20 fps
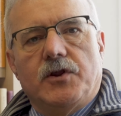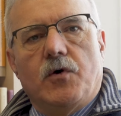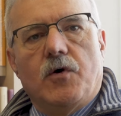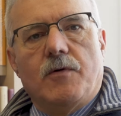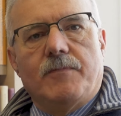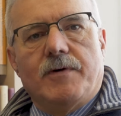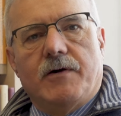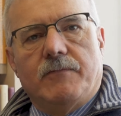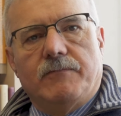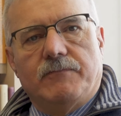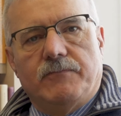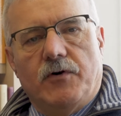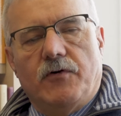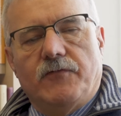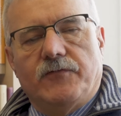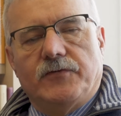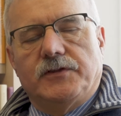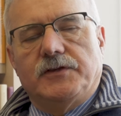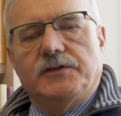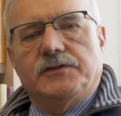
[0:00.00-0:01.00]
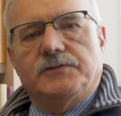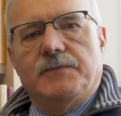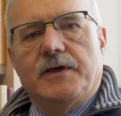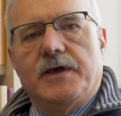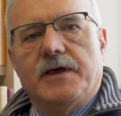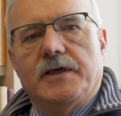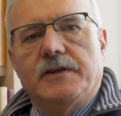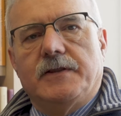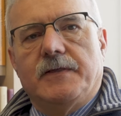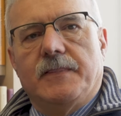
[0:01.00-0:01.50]
know about both of these
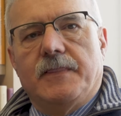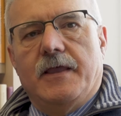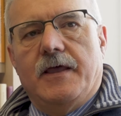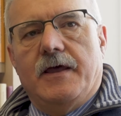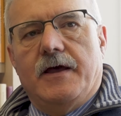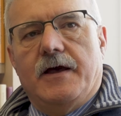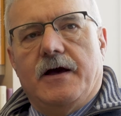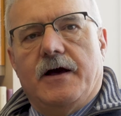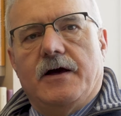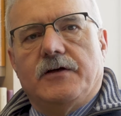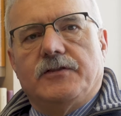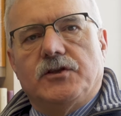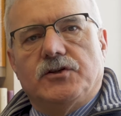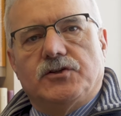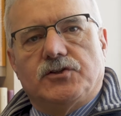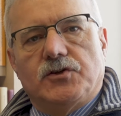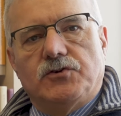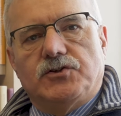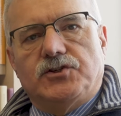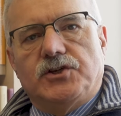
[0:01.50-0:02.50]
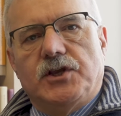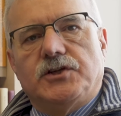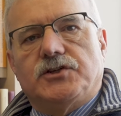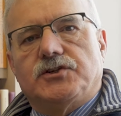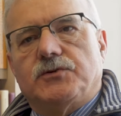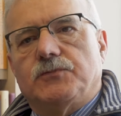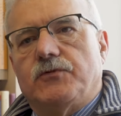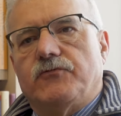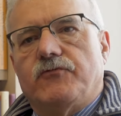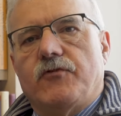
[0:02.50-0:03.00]
men. The
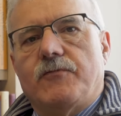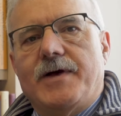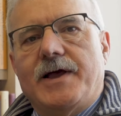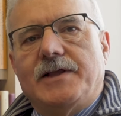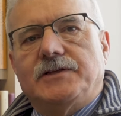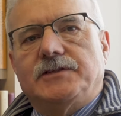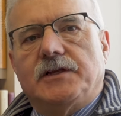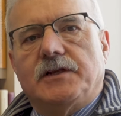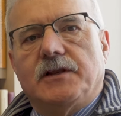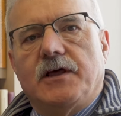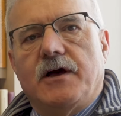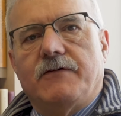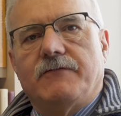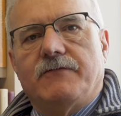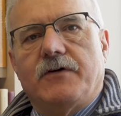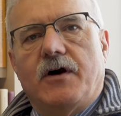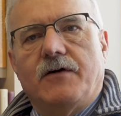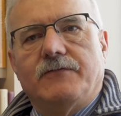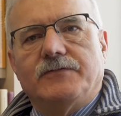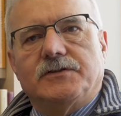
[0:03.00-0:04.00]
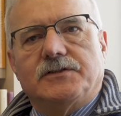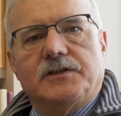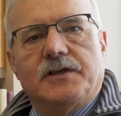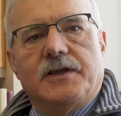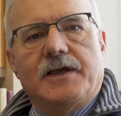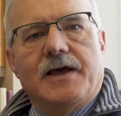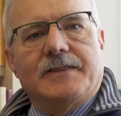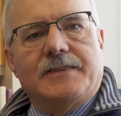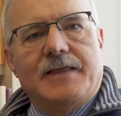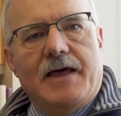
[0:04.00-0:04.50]
association with romantic love,
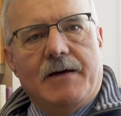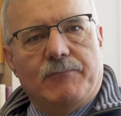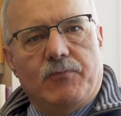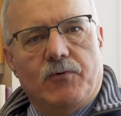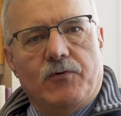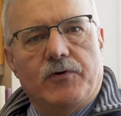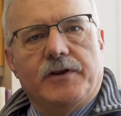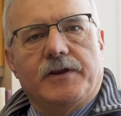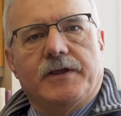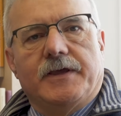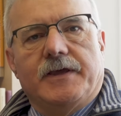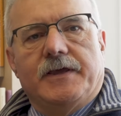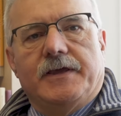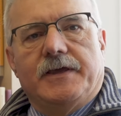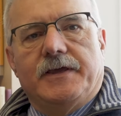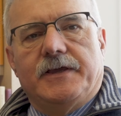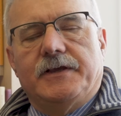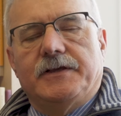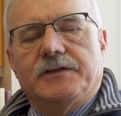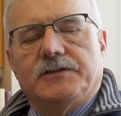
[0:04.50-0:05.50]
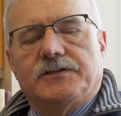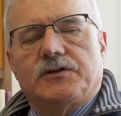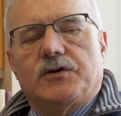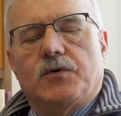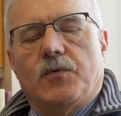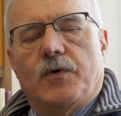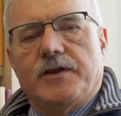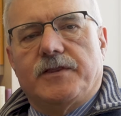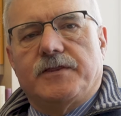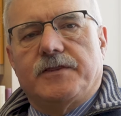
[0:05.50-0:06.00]
obviously, at that point, is
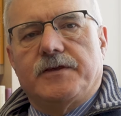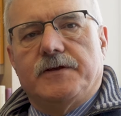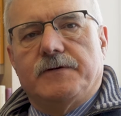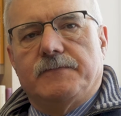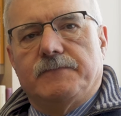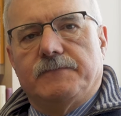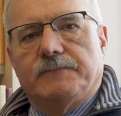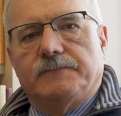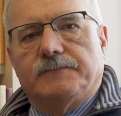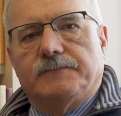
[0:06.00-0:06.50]
quite thin.